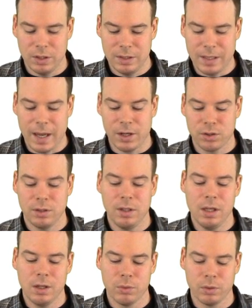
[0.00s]
is actually
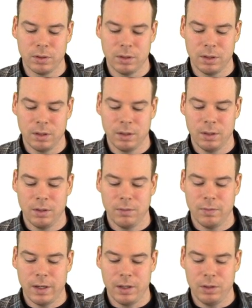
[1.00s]
equal to the
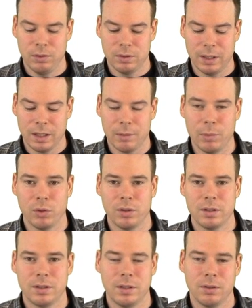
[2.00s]
values that come out of the
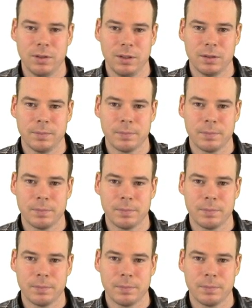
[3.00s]
series.